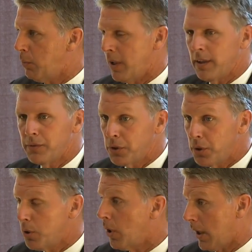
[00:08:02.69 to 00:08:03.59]
1 lives in New
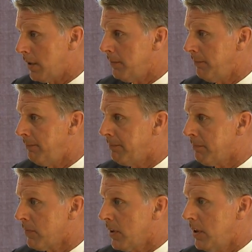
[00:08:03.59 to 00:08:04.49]
York.
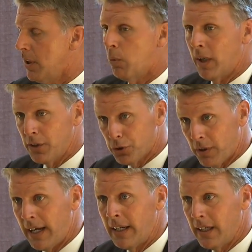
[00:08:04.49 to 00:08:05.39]
You know, 1 is
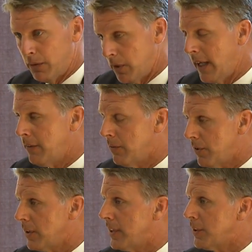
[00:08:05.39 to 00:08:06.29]
trying and
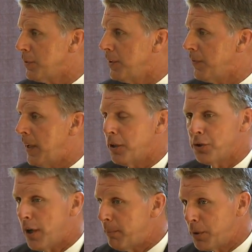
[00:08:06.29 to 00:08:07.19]
successfully has found a
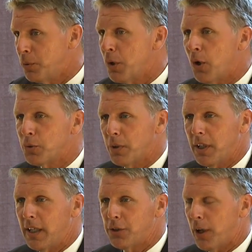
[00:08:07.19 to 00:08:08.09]
job, but who knows whether
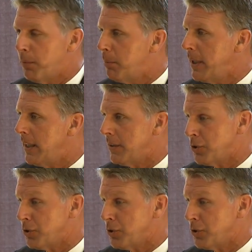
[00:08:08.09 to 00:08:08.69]
that job will be it.